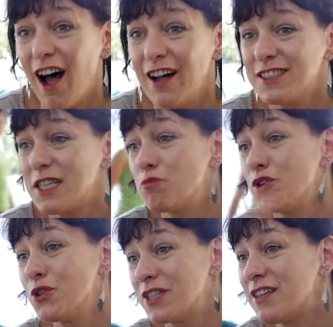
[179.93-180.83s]

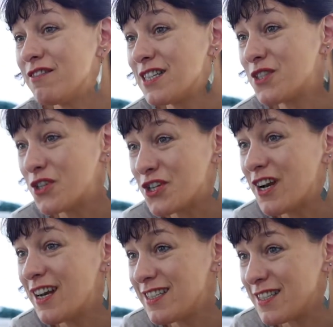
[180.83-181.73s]
anti-productivist
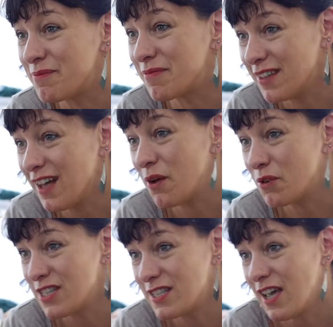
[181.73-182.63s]
socialism, I
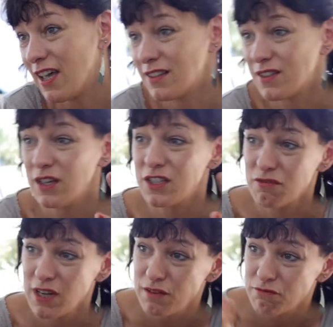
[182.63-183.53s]
would say. So it's
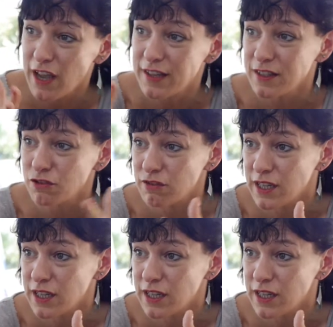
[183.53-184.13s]
really red and